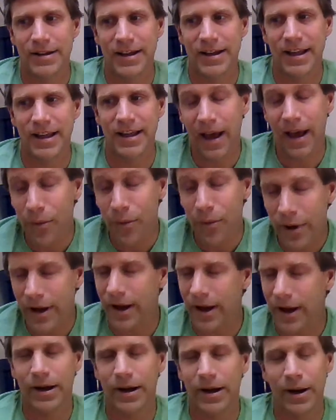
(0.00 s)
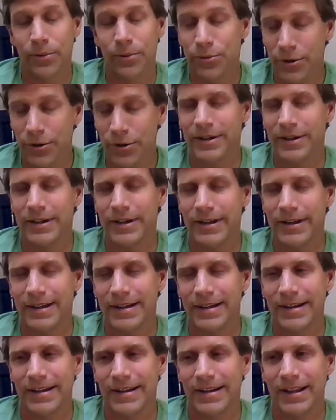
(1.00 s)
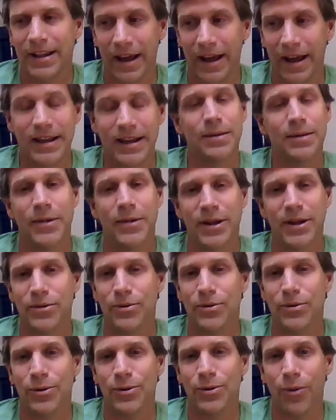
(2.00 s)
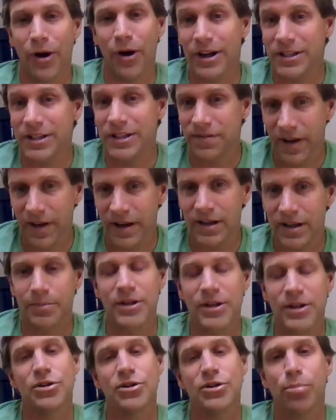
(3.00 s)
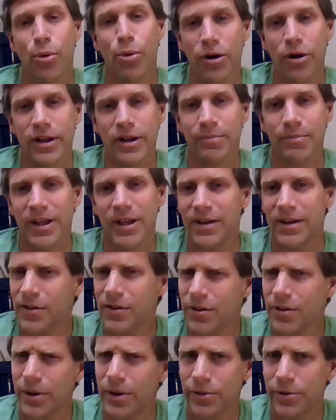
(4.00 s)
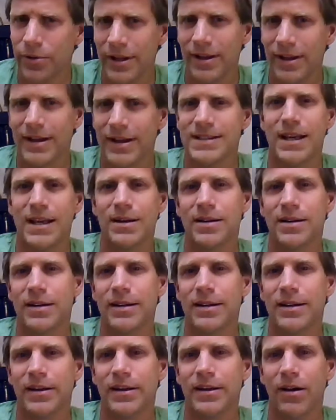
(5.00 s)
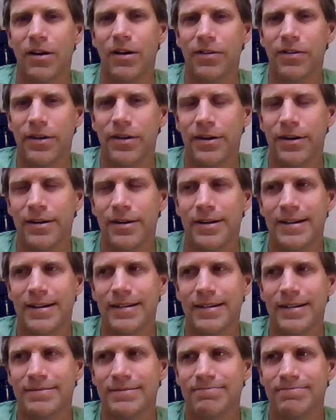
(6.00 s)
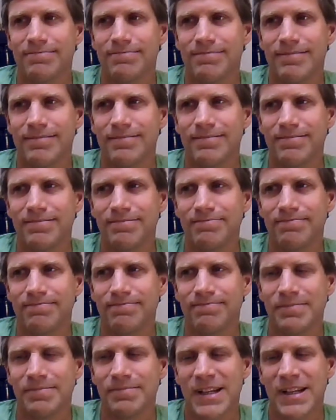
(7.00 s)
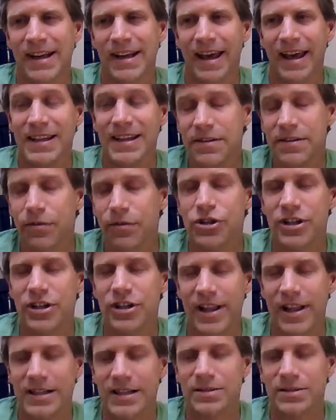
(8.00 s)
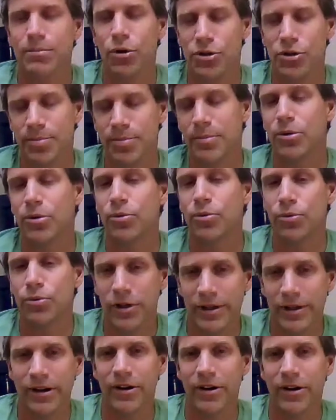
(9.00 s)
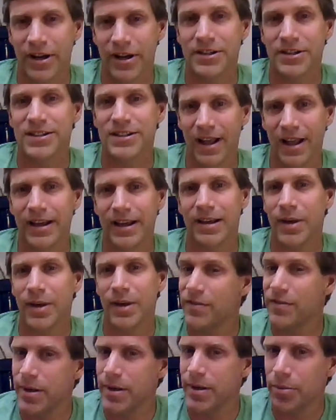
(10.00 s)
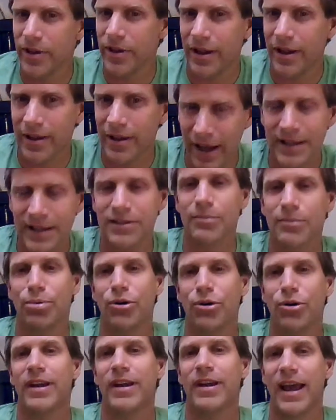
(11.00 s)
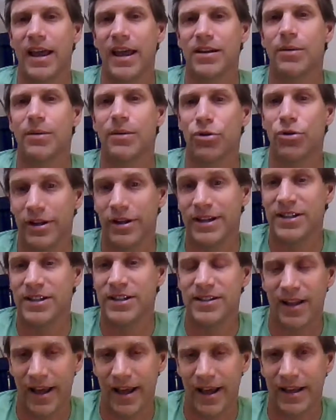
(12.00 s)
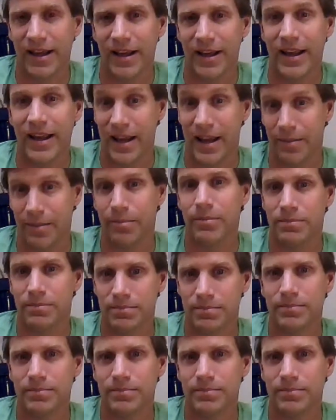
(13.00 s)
in that way, I, I really like him and want to defend him and support him, even though I realize that on the hmm, at least at first glance, most people really are going to dislike him. Even people that like the book end up really disliking him.